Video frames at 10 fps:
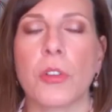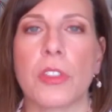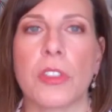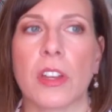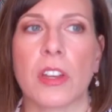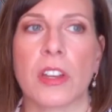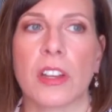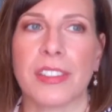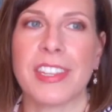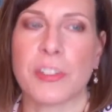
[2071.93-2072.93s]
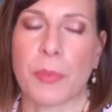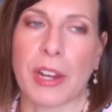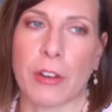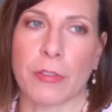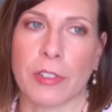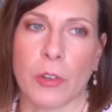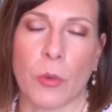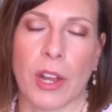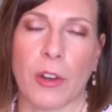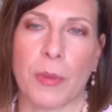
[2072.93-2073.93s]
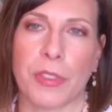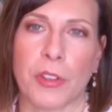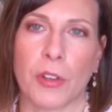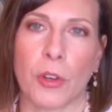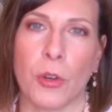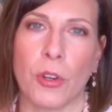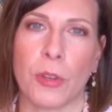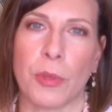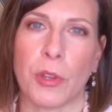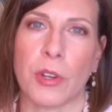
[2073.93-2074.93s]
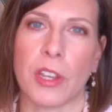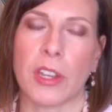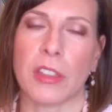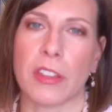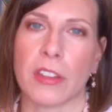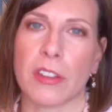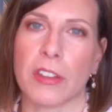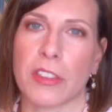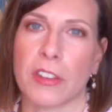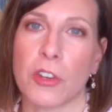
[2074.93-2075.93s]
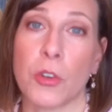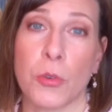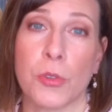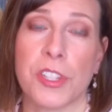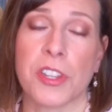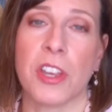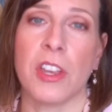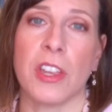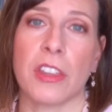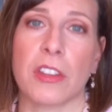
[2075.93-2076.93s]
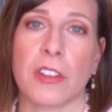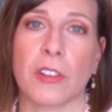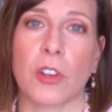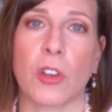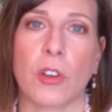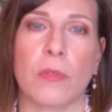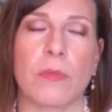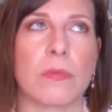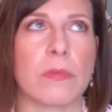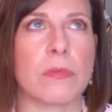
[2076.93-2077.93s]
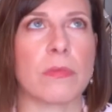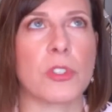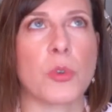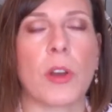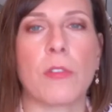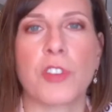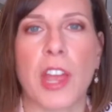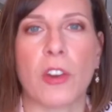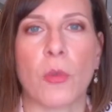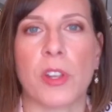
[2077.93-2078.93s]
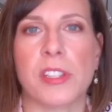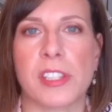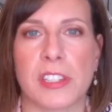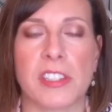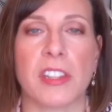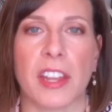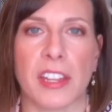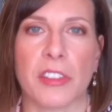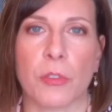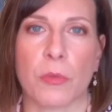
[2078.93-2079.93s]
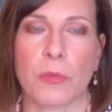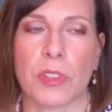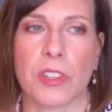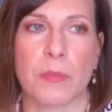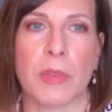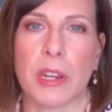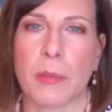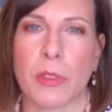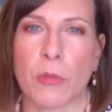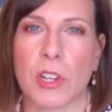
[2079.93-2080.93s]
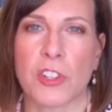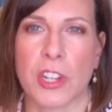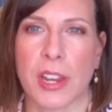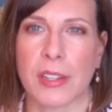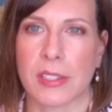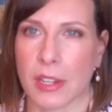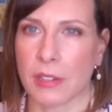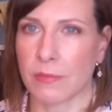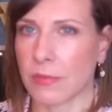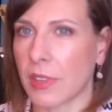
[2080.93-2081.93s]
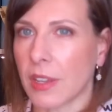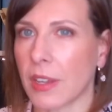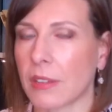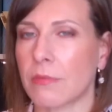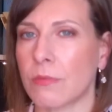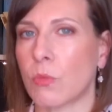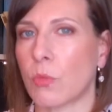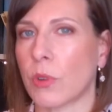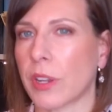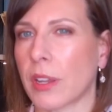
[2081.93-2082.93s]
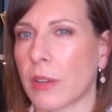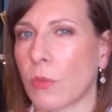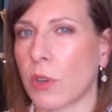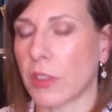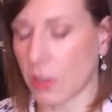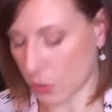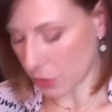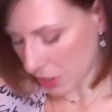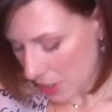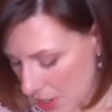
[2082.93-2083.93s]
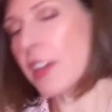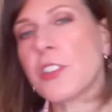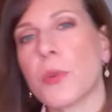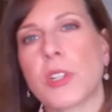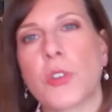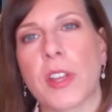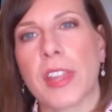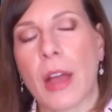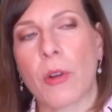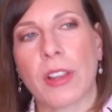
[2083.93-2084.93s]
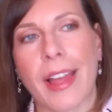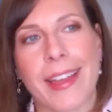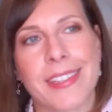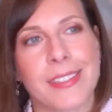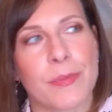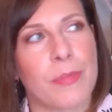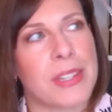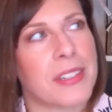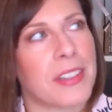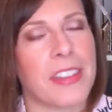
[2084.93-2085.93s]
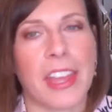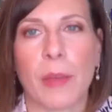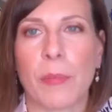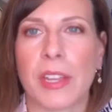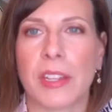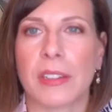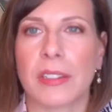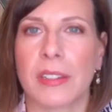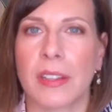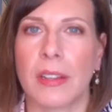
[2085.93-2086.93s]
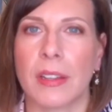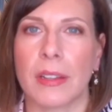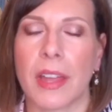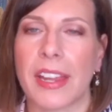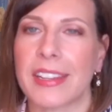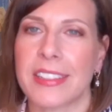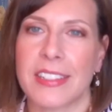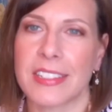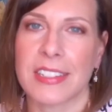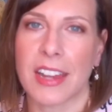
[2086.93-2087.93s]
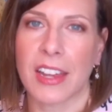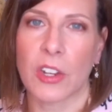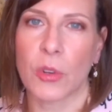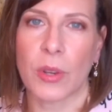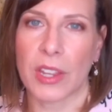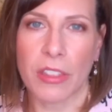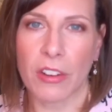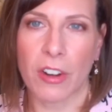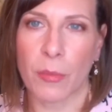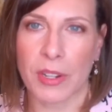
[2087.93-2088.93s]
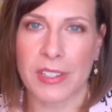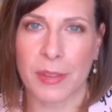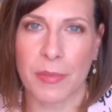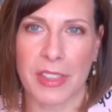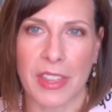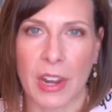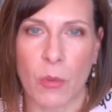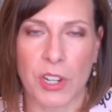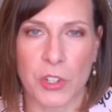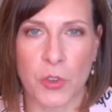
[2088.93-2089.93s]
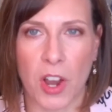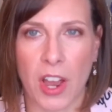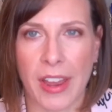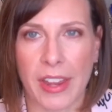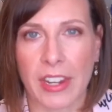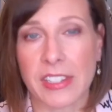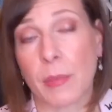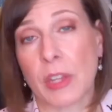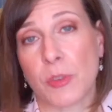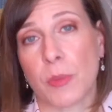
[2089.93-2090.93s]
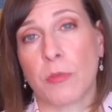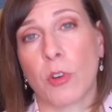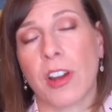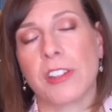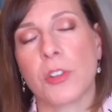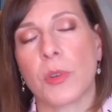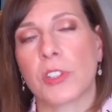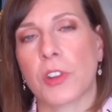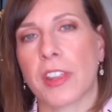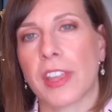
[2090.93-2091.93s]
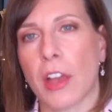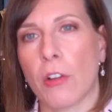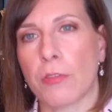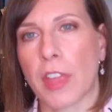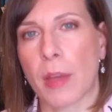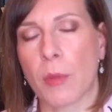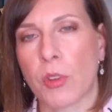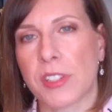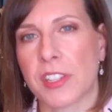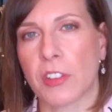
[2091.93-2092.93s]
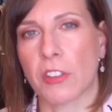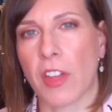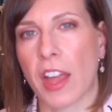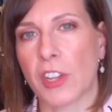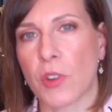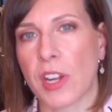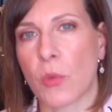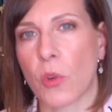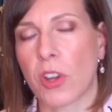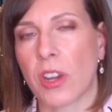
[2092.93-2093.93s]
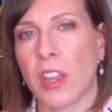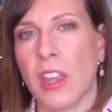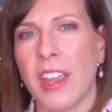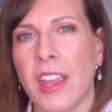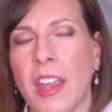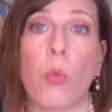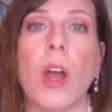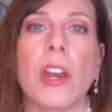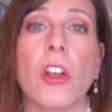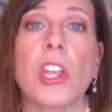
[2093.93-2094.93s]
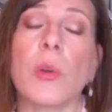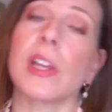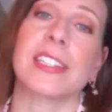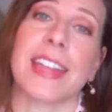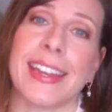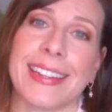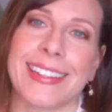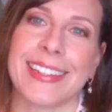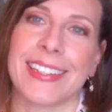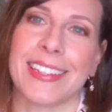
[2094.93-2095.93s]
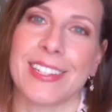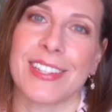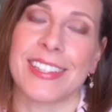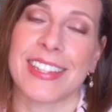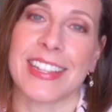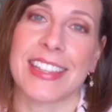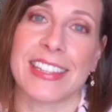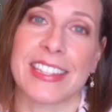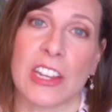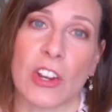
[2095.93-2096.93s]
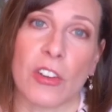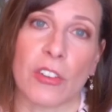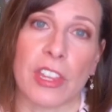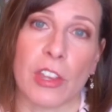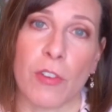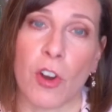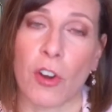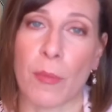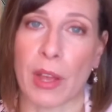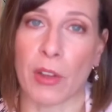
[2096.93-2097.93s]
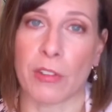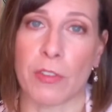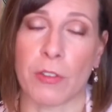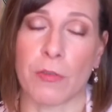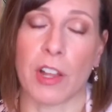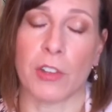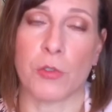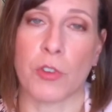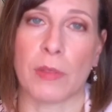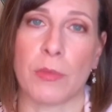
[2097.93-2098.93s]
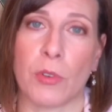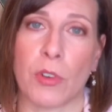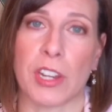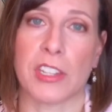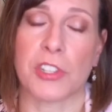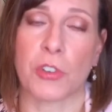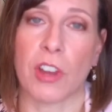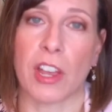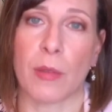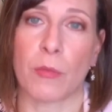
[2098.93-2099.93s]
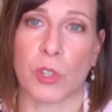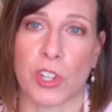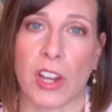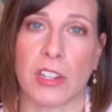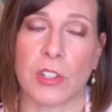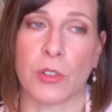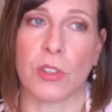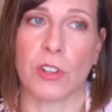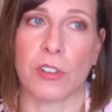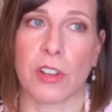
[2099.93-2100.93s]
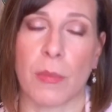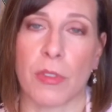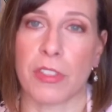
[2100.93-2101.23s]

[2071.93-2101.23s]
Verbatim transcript: the these have been out for a little while, but the Huda Beauty, the the nudes, the 12 shadow ones. That's the light, the the medium, and the rich shades. I think I want to get one of those. I do want to try the Hourglass, basically the ambient light. This is not new either, but it's something that I want to try. And as I mentioned before, I do want to try the e.l.f. Camo Concealer, the hydrating one. What are you excited to see this year that you've heard about? If you follow Trend Mood on Instagram, which I do, there are a couple